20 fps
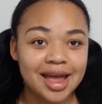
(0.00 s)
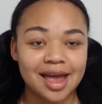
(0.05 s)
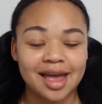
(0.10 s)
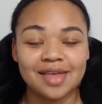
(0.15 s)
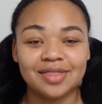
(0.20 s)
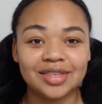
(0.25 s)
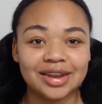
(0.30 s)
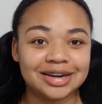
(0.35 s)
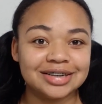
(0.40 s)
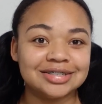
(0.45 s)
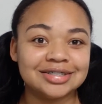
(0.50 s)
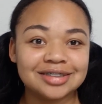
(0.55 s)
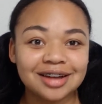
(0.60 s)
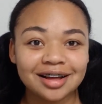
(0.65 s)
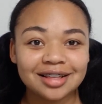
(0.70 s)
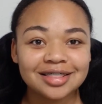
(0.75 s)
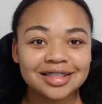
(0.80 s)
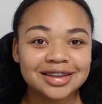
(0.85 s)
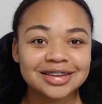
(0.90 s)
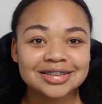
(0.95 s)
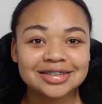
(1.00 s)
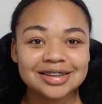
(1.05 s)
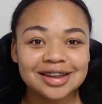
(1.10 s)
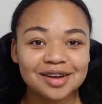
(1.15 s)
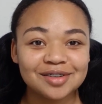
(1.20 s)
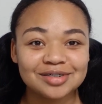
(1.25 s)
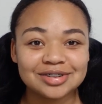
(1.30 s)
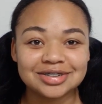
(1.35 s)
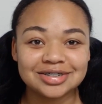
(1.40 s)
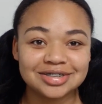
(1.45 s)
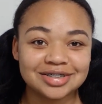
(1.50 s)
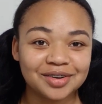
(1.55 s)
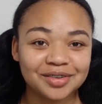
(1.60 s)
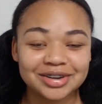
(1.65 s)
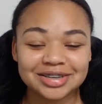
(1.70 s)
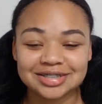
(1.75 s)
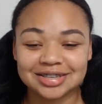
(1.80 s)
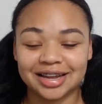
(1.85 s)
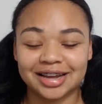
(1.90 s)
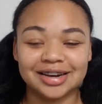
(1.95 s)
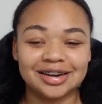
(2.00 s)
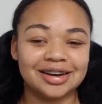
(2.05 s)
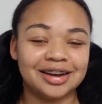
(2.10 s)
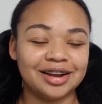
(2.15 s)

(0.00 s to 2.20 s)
And then I saw this and I was so excited.